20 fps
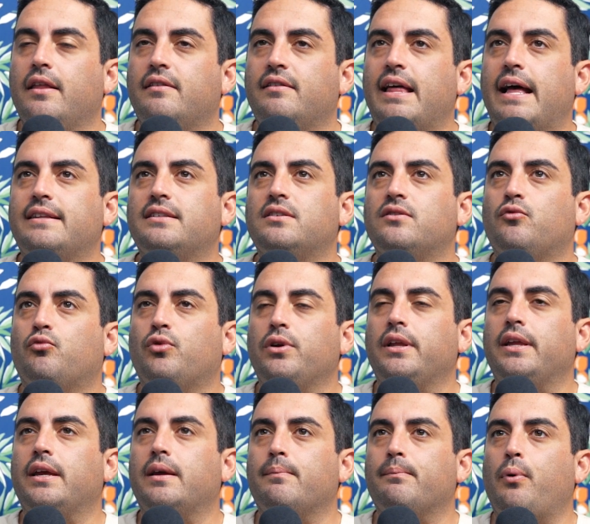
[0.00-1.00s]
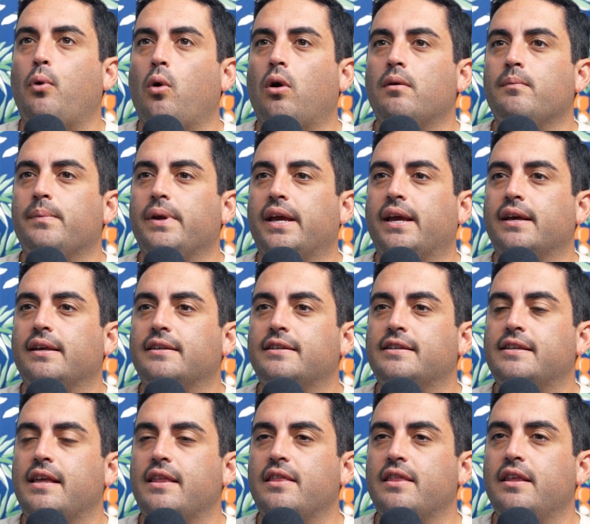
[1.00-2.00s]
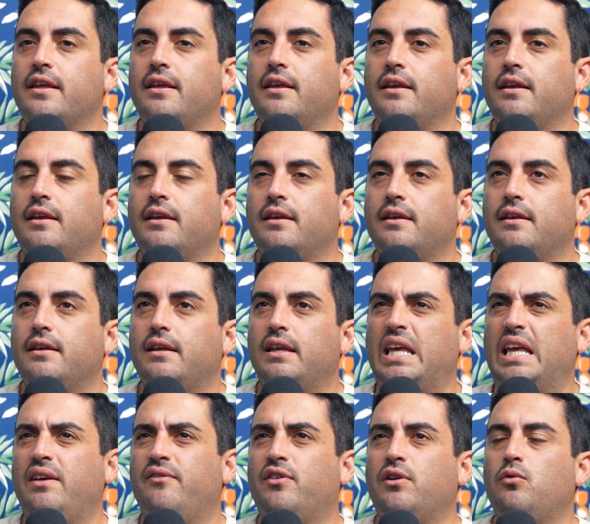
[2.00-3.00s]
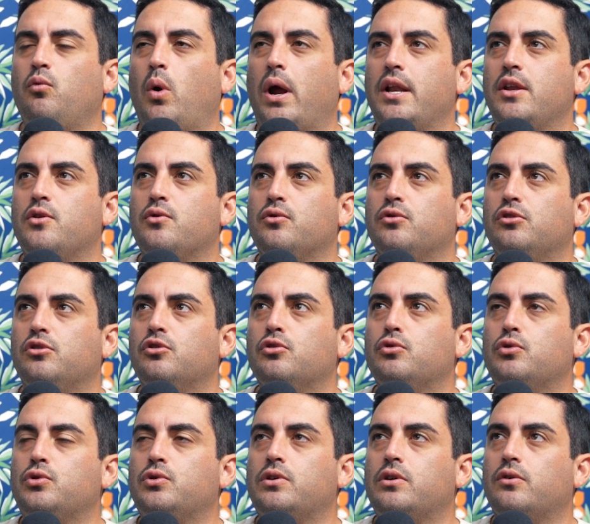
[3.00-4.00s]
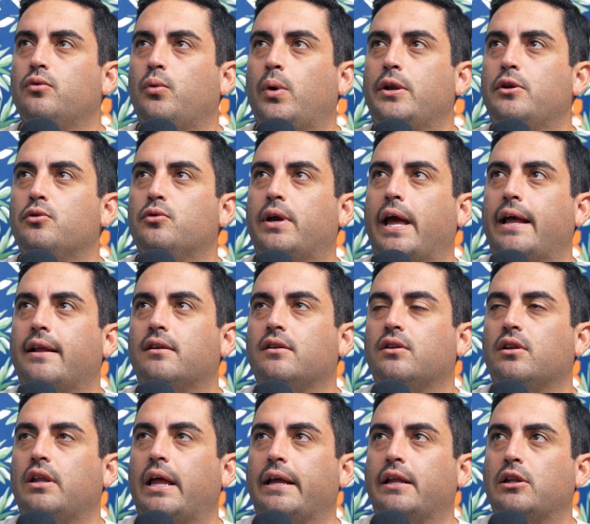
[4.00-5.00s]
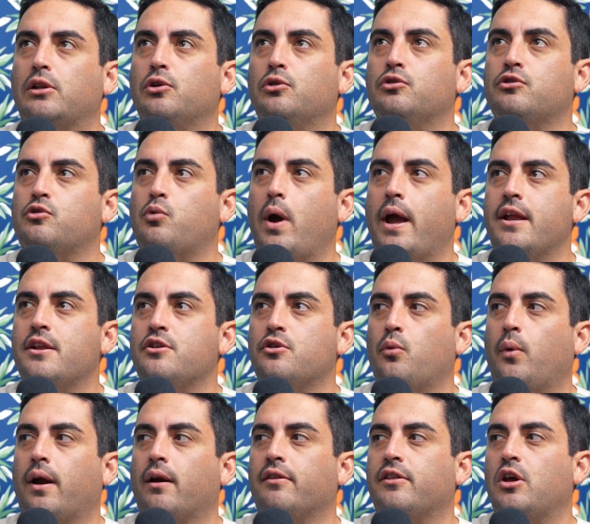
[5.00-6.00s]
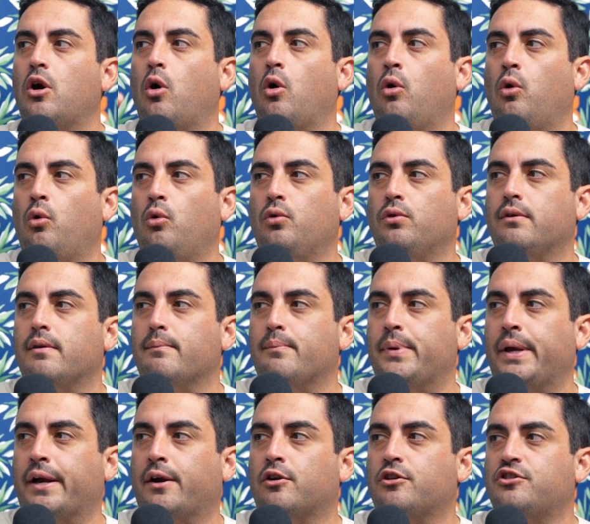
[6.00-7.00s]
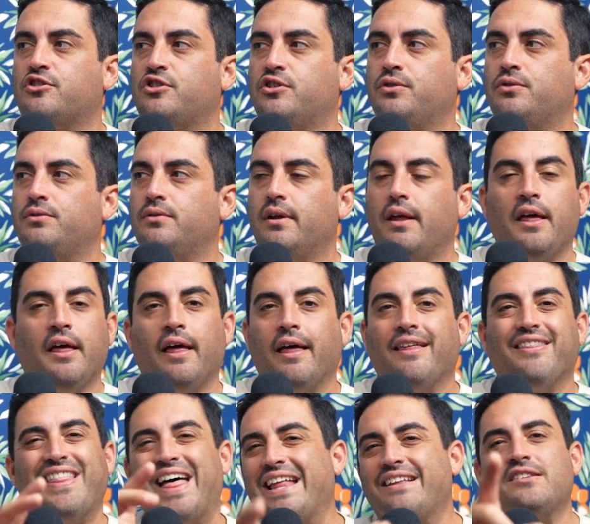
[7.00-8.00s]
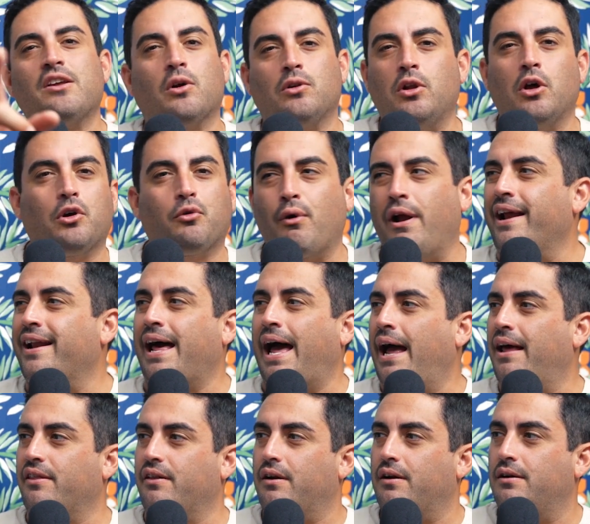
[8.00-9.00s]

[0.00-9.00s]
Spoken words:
that's really important because even when you get like lose weight and you wear the old bigger suit, that don't look right either.